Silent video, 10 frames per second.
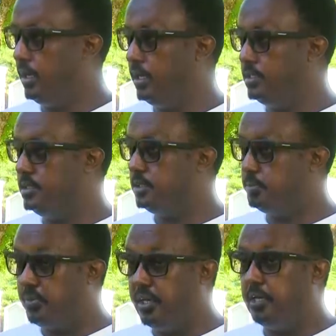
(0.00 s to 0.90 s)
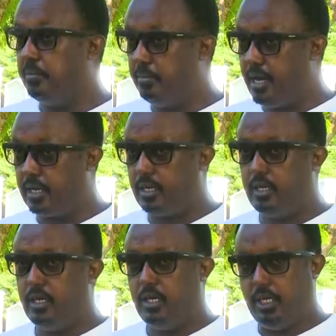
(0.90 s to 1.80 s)
at least springing back
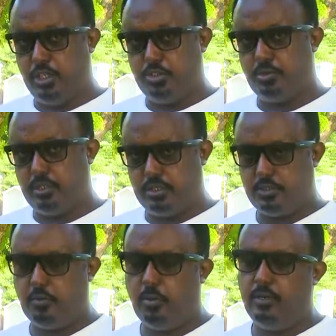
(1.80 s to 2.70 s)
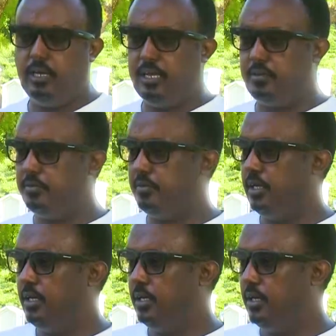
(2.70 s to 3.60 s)
into his former life
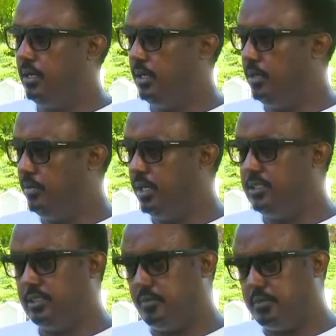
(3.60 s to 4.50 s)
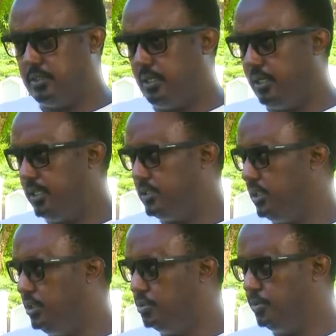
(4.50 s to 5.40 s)
uh, right after
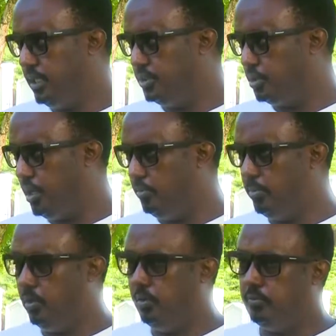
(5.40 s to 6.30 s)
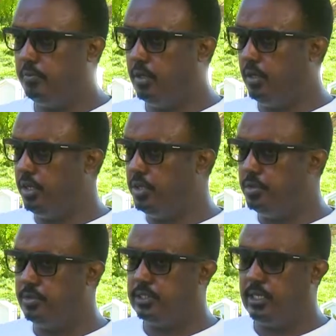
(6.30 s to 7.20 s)
getting into that trap of uh,
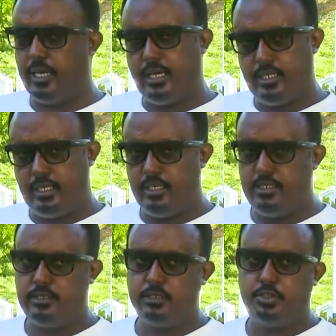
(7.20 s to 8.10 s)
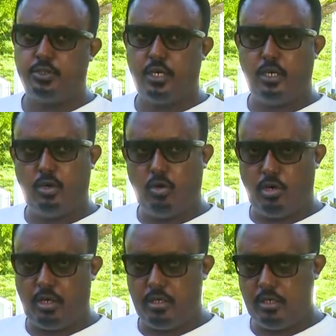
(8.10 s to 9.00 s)
using any illicit drug
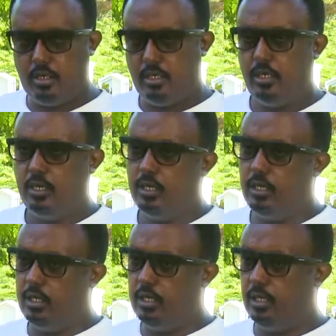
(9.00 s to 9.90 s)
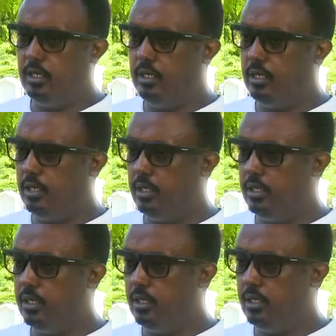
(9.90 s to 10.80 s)
or
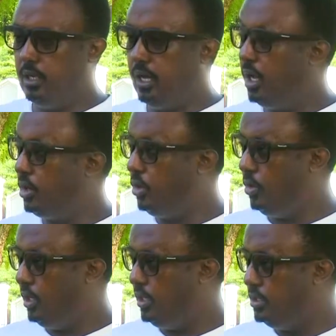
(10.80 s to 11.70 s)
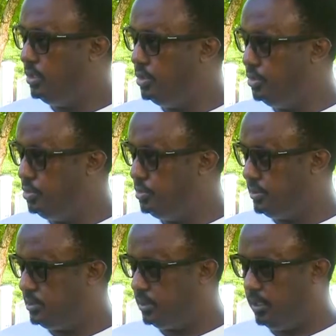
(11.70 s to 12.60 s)
uh, alcohol
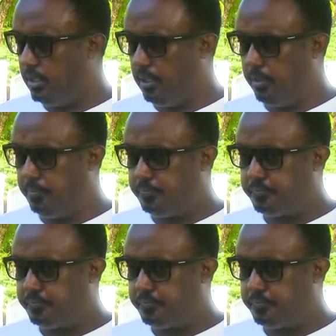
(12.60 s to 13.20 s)
use, um,